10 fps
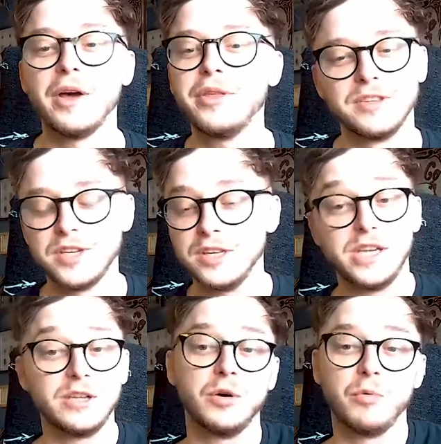I think
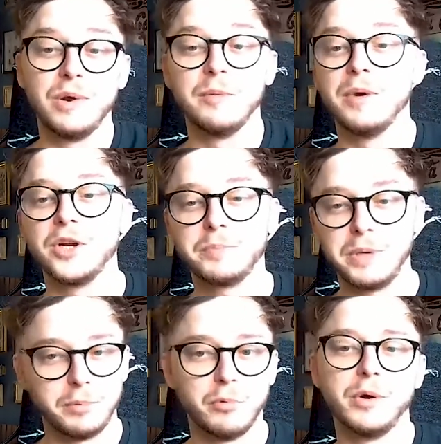TikTok will emerge.
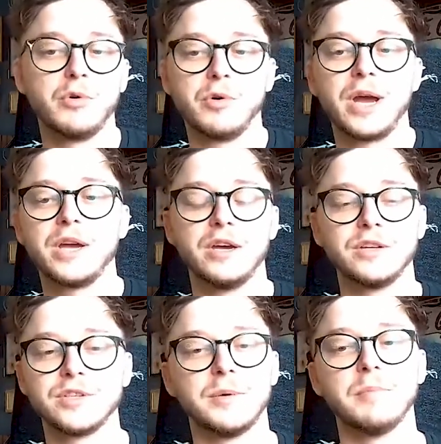People will crack it
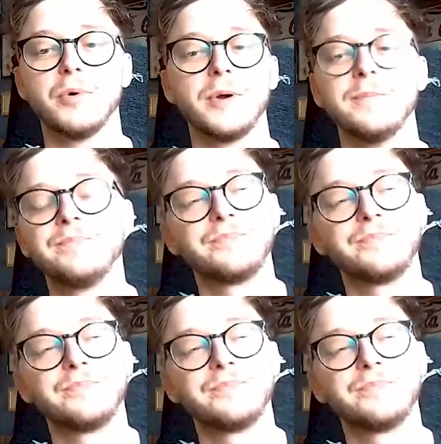at some point.